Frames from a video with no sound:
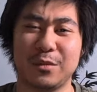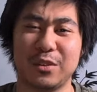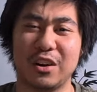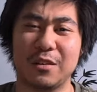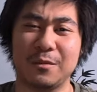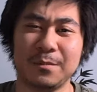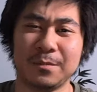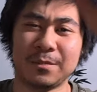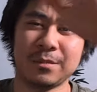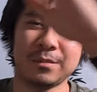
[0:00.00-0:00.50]

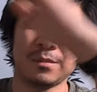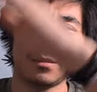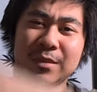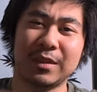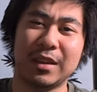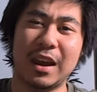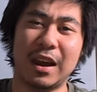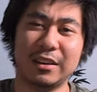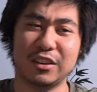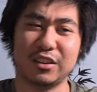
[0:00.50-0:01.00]
So,
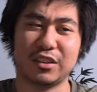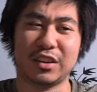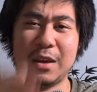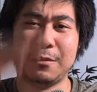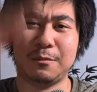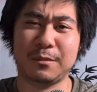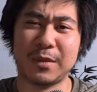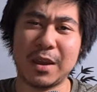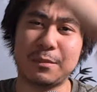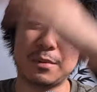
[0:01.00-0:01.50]
yeah, just
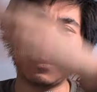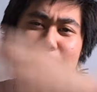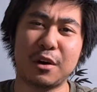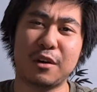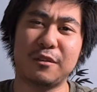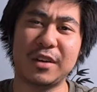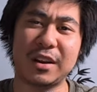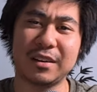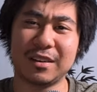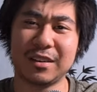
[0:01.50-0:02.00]
keep keep it
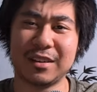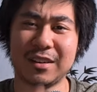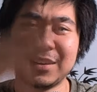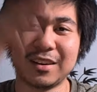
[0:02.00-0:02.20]
moving.